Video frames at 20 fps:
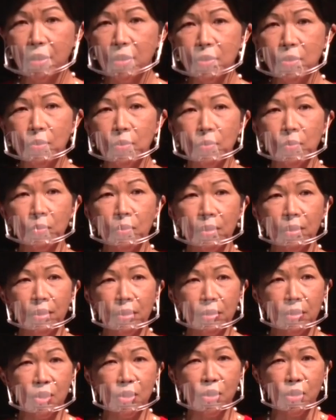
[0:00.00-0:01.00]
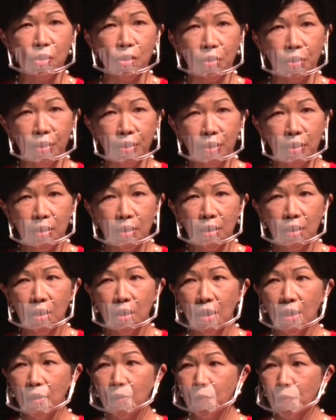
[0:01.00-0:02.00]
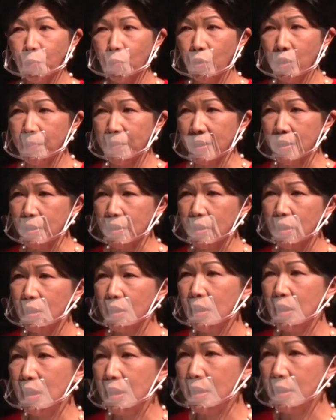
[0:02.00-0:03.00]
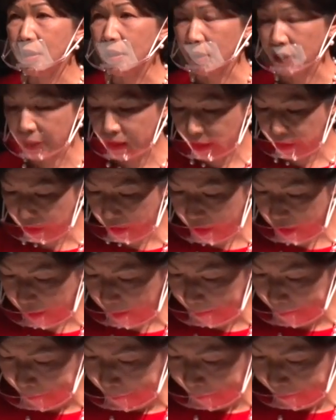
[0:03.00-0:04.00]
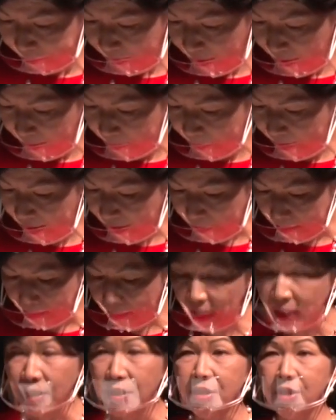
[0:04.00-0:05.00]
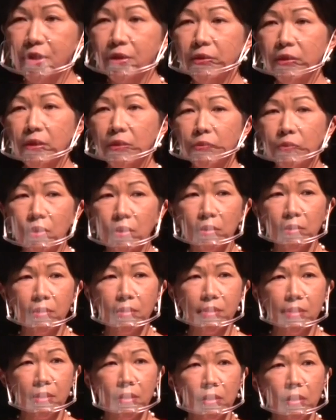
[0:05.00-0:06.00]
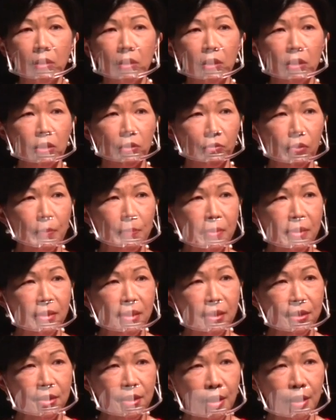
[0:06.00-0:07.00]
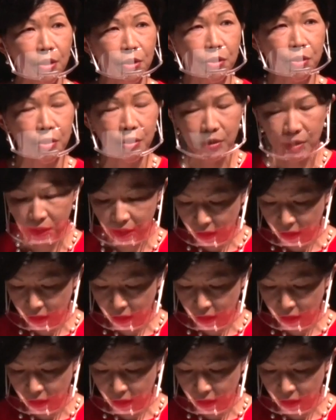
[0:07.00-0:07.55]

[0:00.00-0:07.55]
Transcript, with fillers: to the dearth of women in leadership, be it managerial roles or representation